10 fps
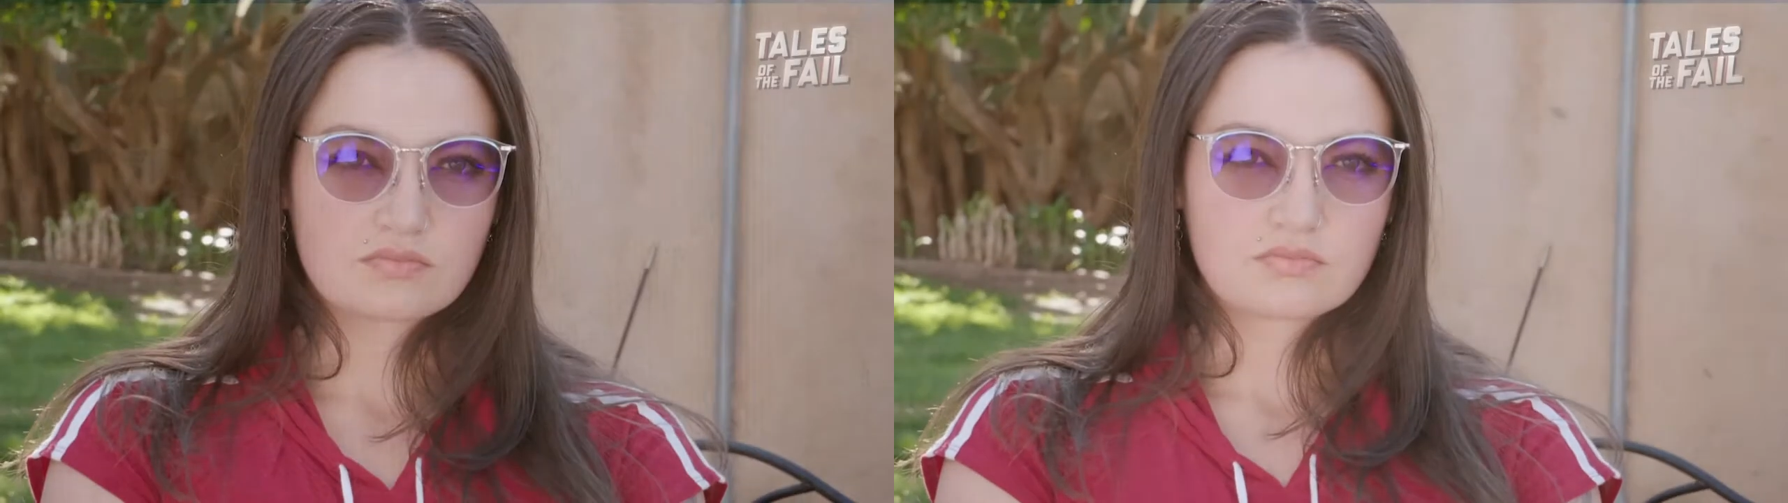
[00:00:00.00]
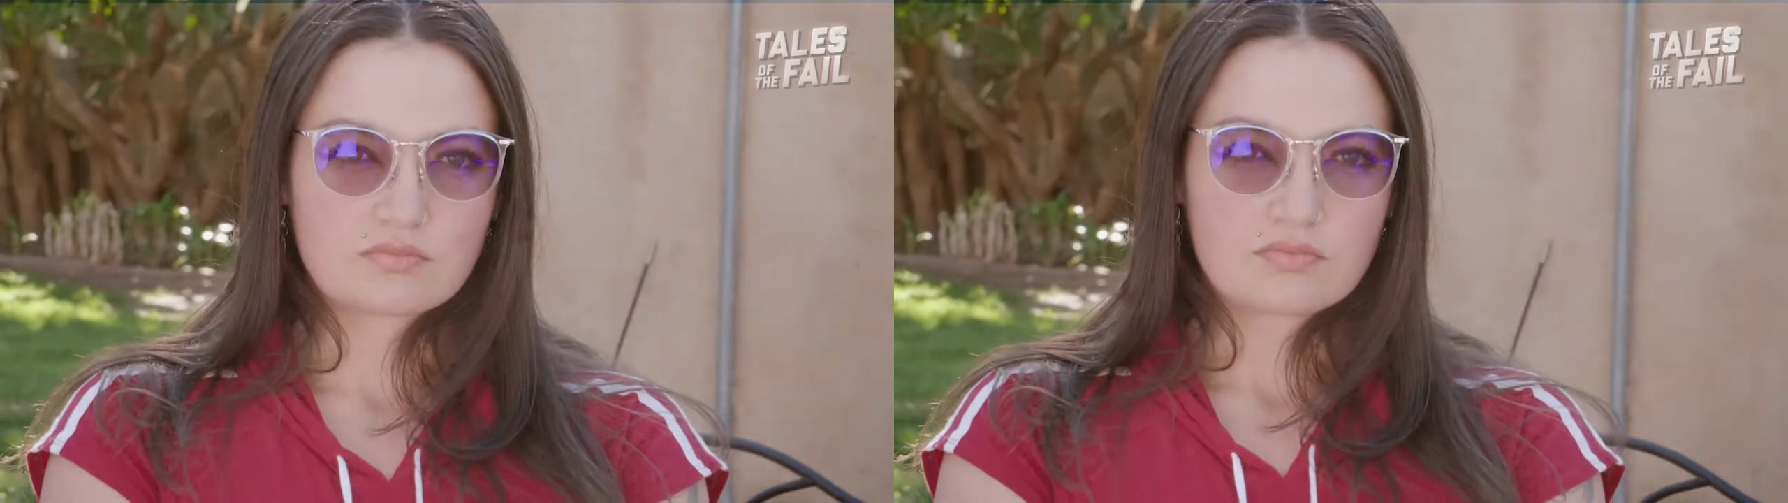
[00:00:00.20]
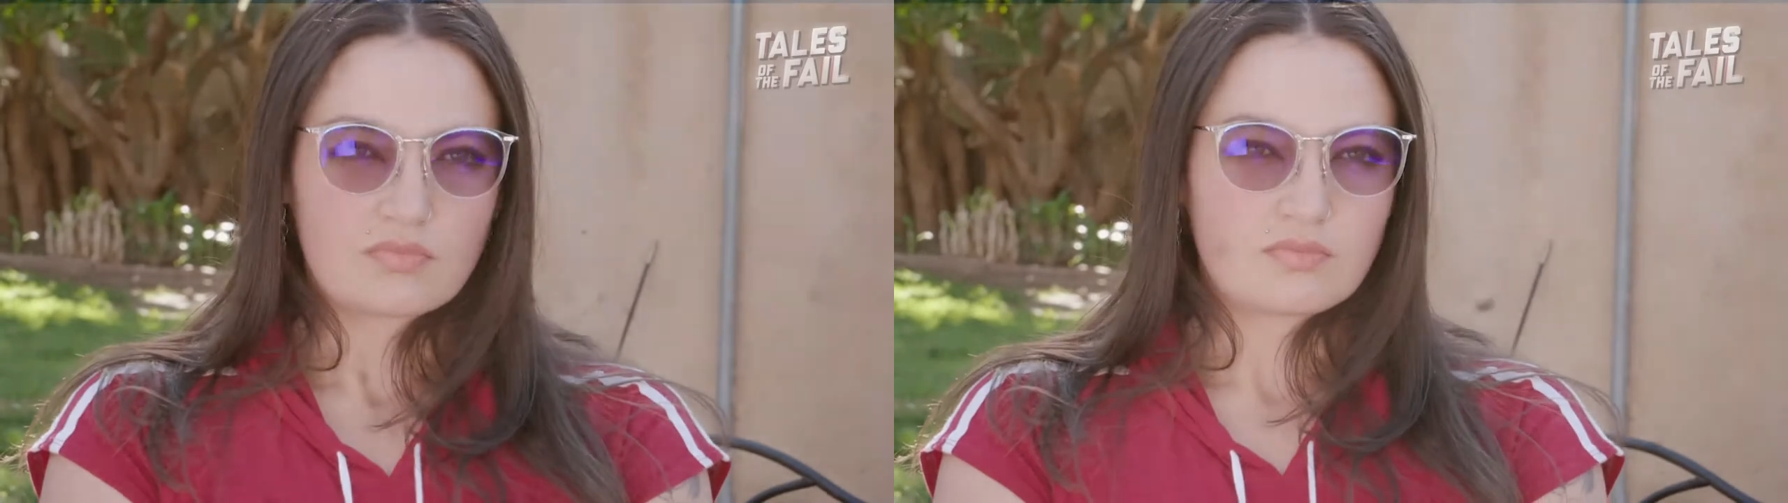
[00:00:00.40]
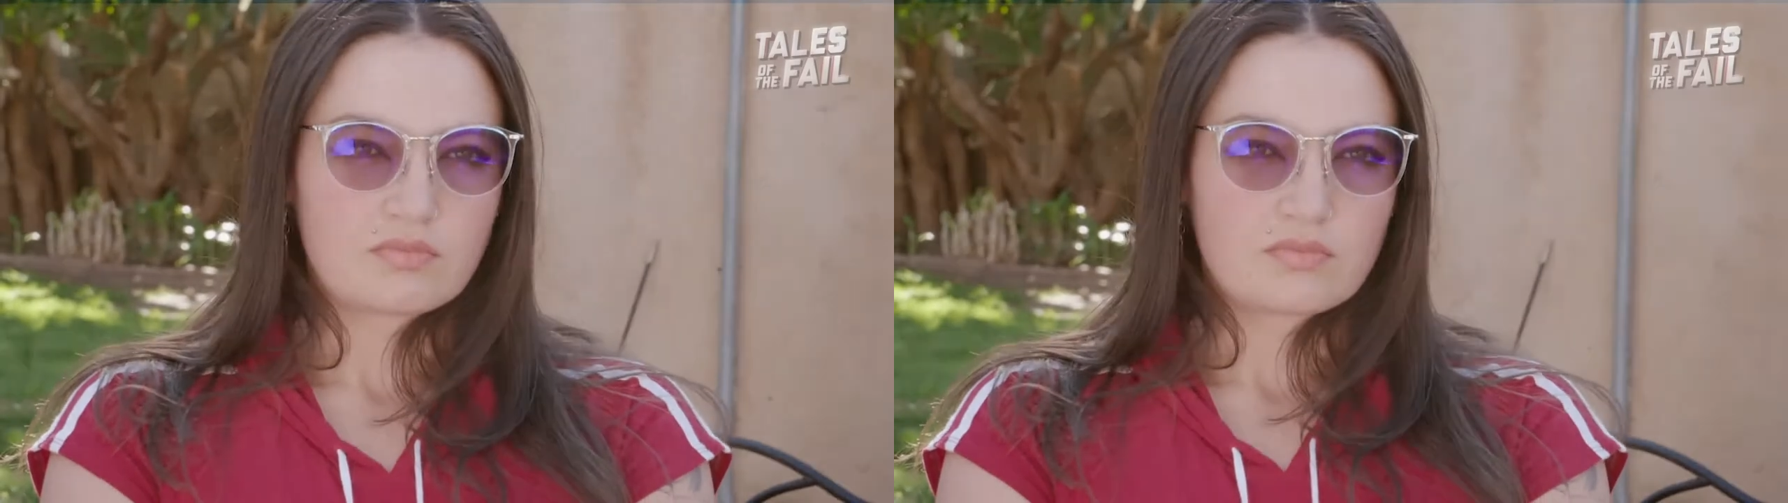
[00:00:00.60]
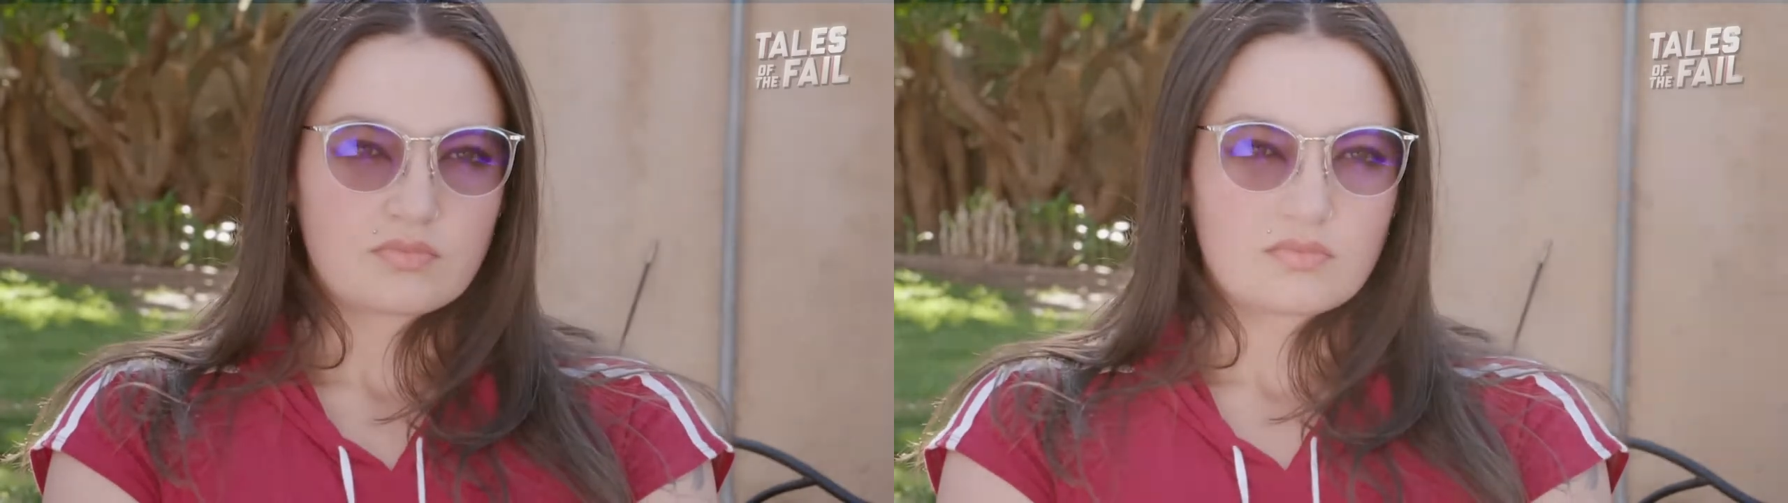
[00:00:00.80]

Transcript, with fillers: My wife, she's thinking to herself,